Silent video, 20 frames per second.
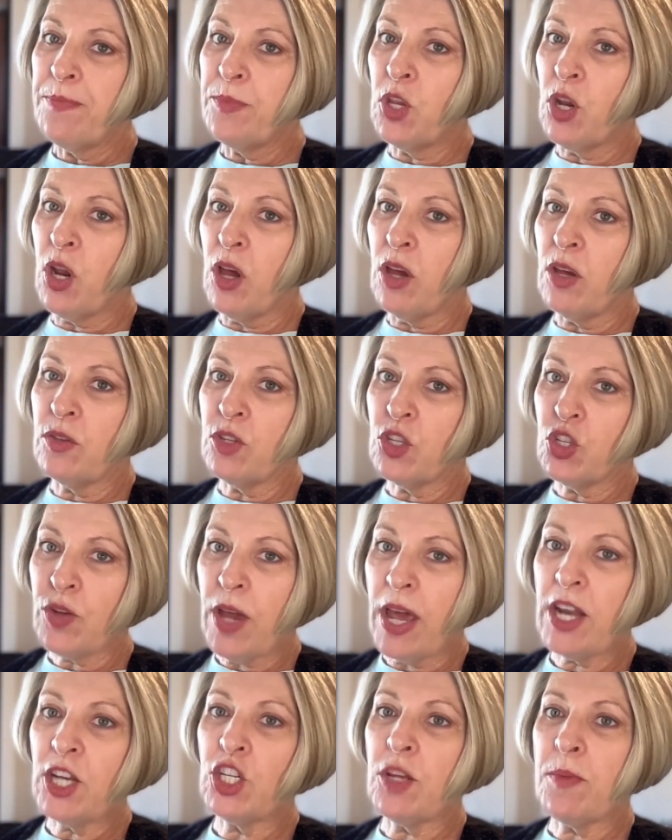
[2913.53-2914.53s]
the
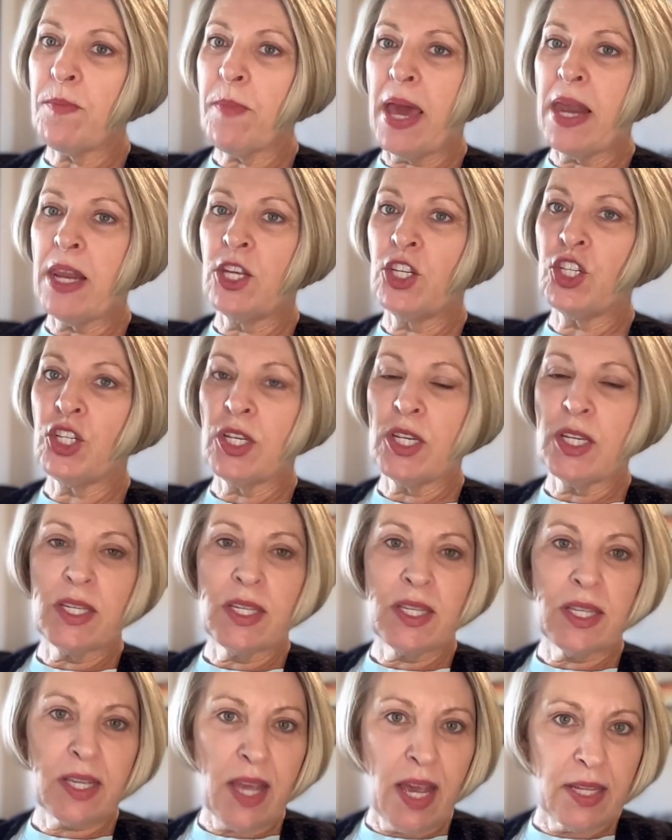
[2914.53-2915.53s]
strategy
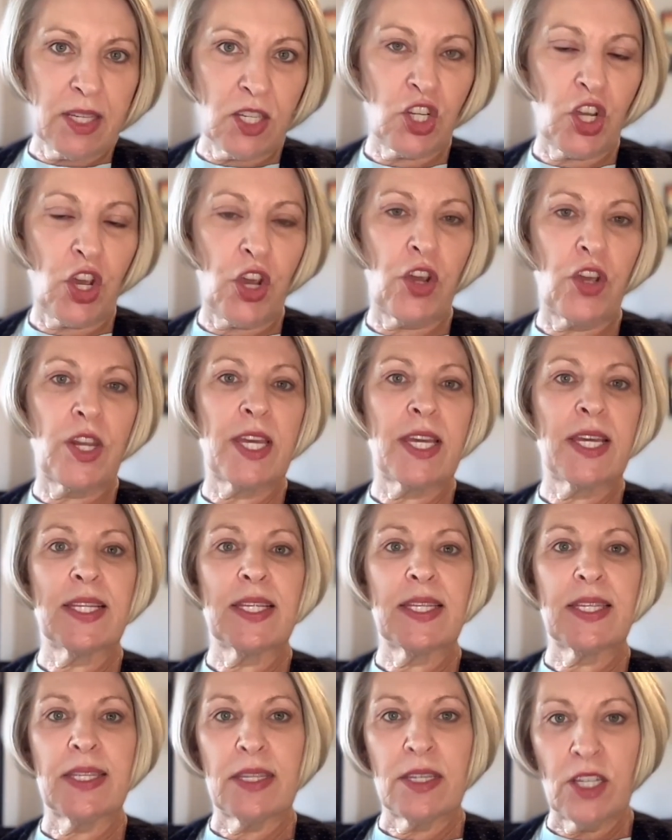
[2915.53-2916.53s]
managers, the
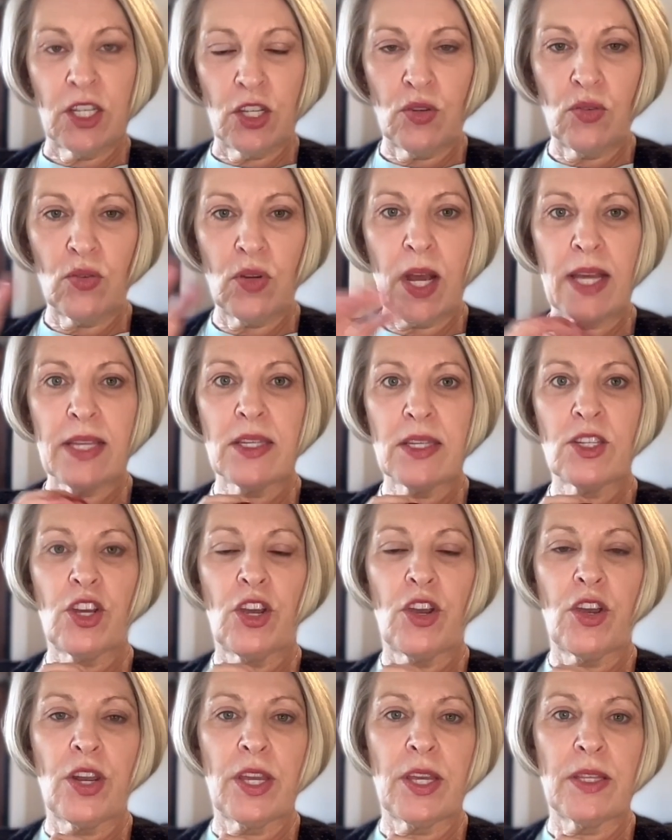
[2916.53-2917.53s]
custodians, the digital
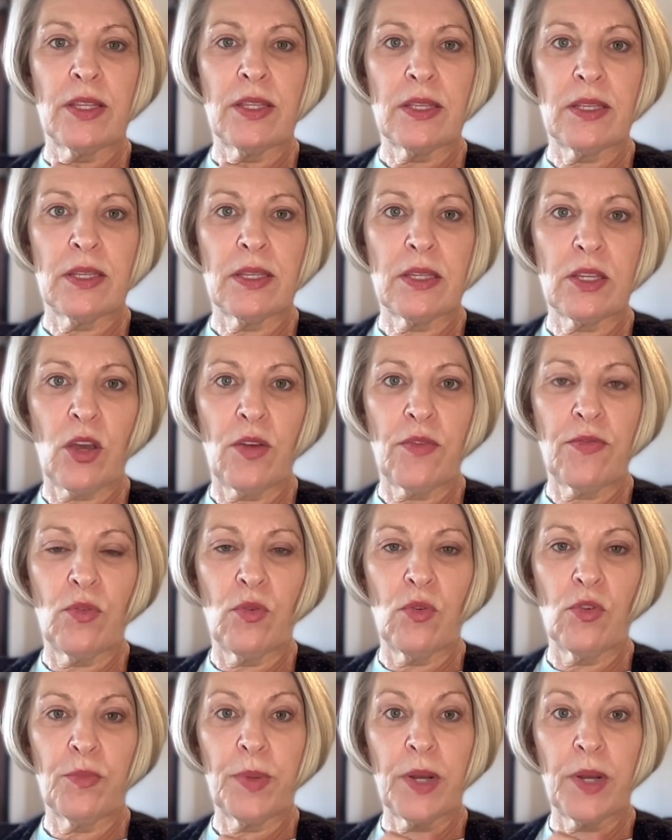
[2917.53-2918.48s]
custodians, and so forth.